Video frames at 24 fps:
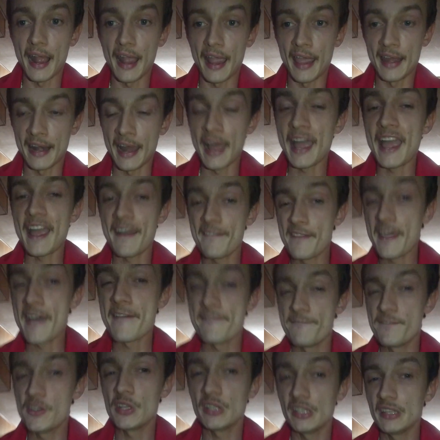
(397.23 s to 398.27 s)
and I have
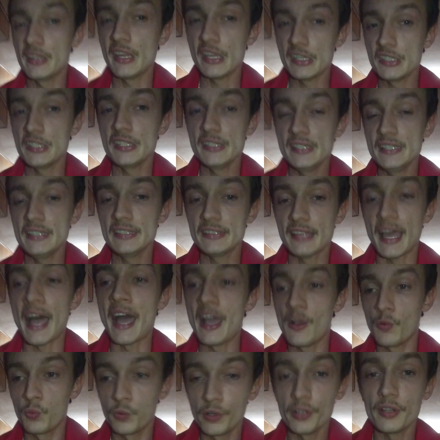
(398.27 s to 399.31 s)
that feeling that she is, I
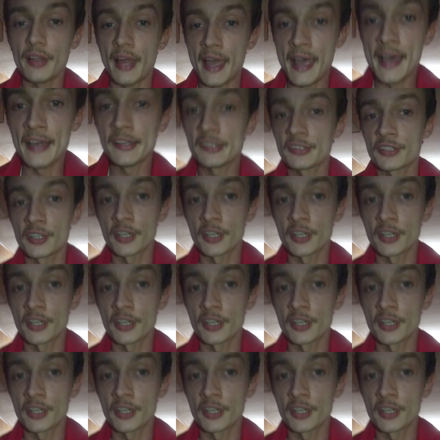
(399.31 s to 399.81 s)
will ask